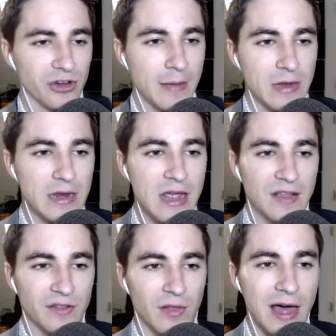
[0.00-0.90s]
I mean,
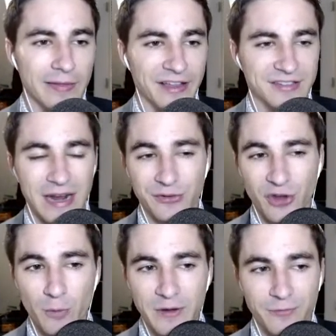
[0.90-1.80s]
it's a lot less than I was
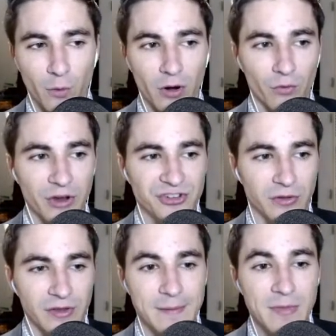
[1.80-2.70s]
hoping for
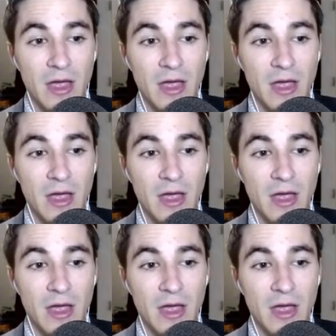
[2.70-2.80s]
originally.